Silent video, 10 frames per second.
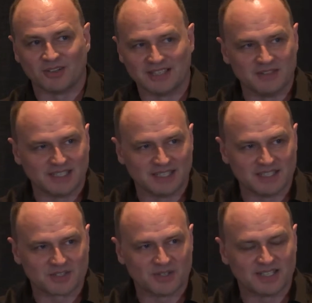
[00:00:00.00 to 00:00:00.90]
leaving the
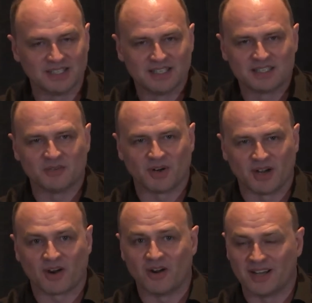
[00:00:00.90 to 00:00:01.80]
industry. It's a very
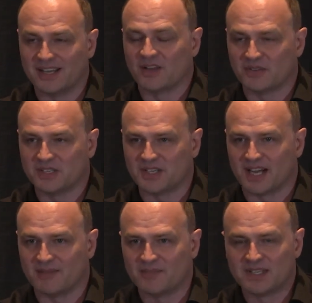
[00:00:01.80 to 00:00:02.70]
hard, unhealthy
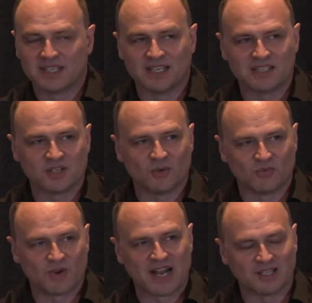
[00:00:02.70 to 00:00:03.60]
job. And so,
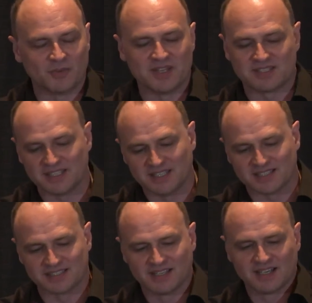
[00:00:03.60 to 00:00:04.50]
frankly, we see
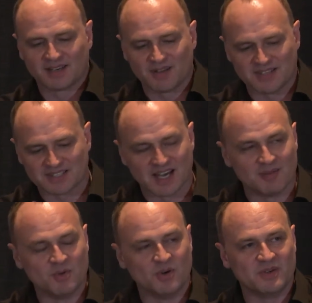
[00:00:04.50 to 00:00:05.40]
this kind
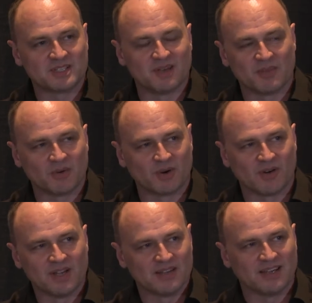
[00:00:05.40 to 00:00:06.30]
of move as something
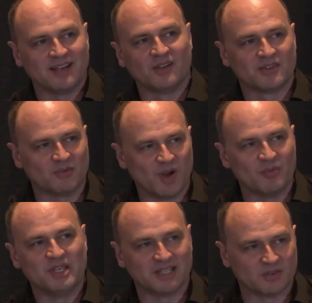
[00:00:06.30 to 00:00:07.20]
where the health and
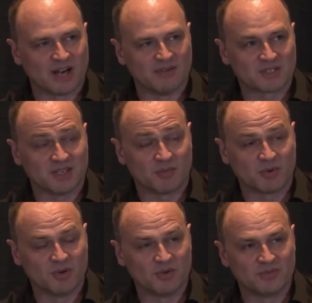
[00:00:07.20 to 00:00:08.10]
well-being of drivers can
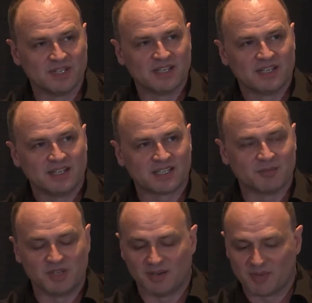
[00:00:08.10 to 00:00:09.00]
improve. It
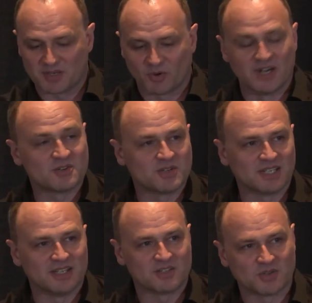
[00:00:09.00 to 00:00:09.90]
can be a much more
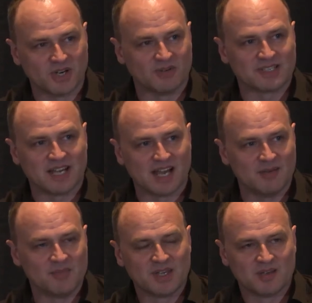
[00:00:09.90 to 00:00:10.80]
interesting industry over
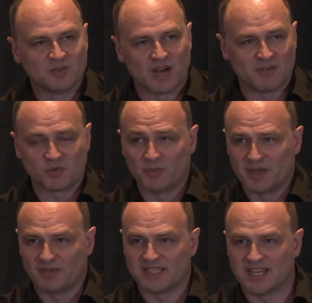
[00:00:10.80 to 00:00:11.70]
time. Drivers will be
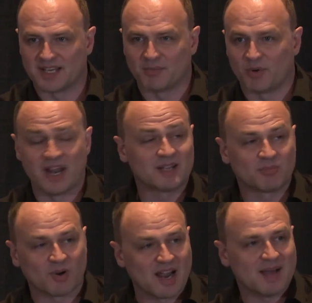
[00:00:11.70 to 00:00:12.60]
able to take a
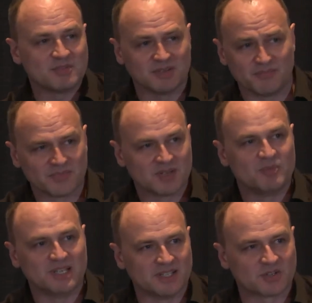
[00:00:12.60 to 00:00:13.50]
break, perhaps, and
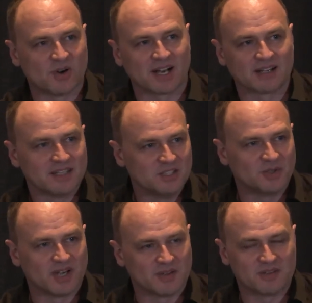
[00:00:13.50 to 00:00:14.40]
be in the truck
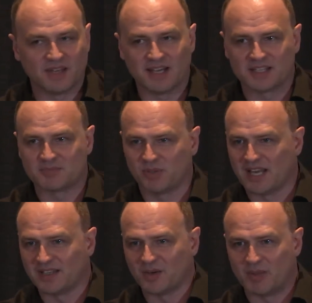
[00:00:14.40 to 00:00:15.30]
doing other things,
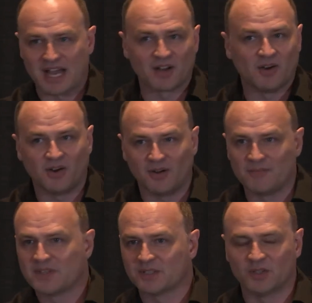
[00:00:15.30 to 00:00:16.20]
planning their backhaul,
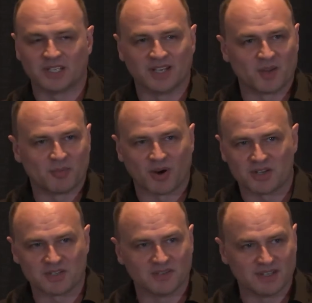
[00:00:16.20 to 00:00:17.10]
looking at other
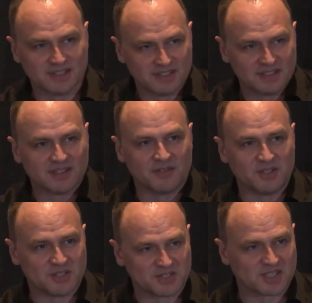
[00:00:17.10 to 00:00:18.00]
parts of the
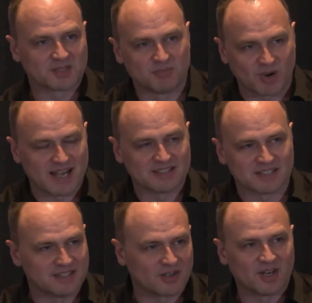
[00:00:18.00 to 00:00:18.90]
logistics
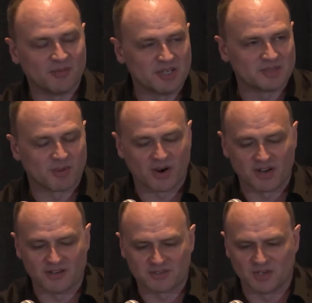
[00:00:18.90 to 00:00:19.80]
process their company's
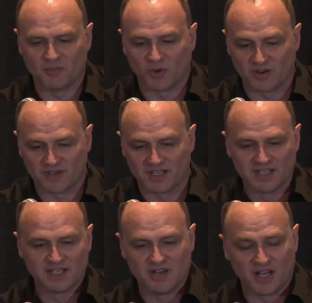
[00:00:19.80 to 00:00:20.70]
part of, so more of a
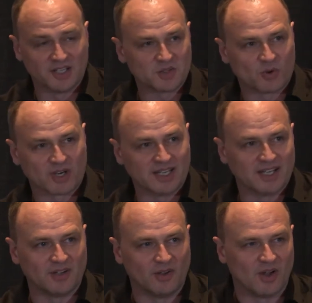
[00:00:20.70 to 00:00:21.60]
knowledge
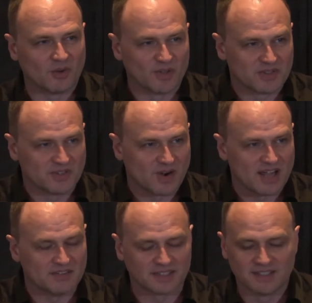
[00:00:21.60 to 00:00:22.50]
working along with the
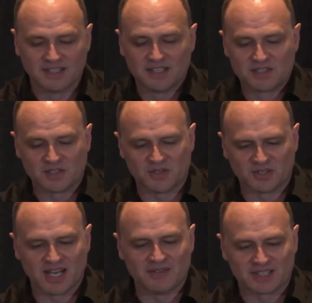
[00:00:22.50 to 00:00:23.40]
driving. So there's
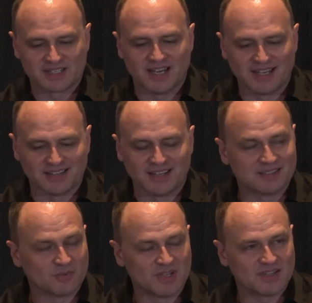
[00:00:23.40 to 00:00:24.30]
a lot of exciting
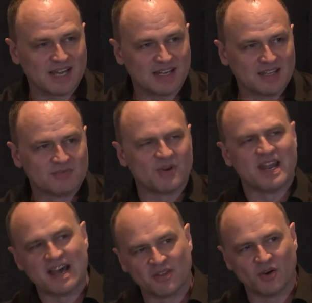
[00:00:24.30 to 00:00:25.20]
things with that. For
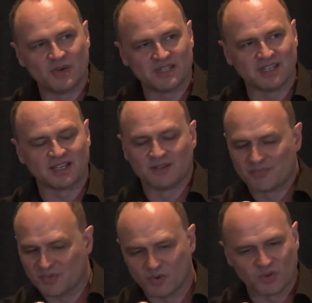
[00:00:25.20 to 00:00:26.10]
now, though, we think
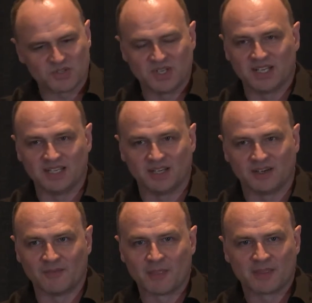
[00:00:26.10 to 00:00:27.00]
what we're seeing
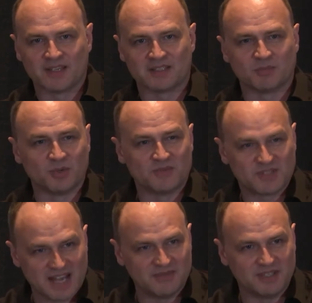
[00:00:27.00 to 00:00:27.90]
here is improved
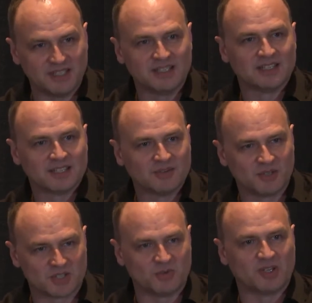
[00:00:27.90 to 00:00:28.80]
safety,
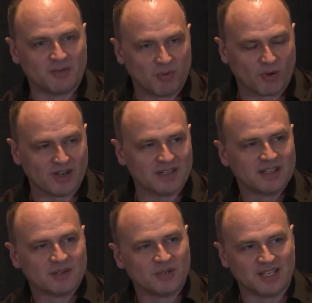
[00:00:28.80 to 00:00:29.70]
which is really important.
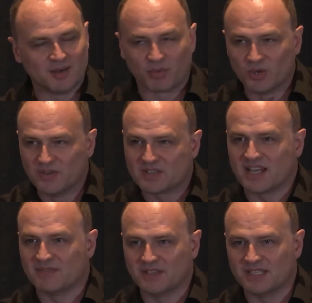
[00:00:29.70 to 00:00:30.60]
We need to improve the
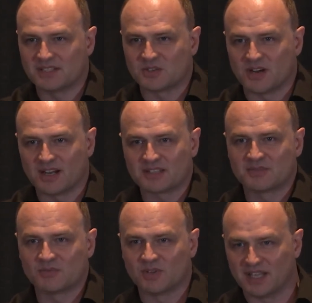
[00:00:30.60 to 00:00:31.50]
safety of these
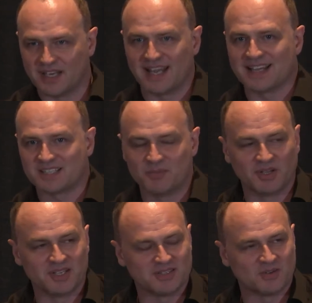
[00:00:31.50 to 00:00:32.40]
trucks, enhance the
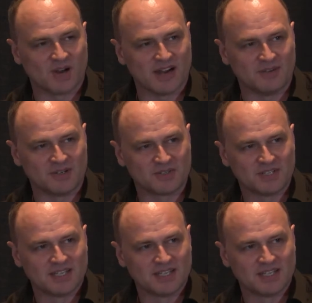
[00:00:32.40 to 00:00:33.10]
abilities of drivers,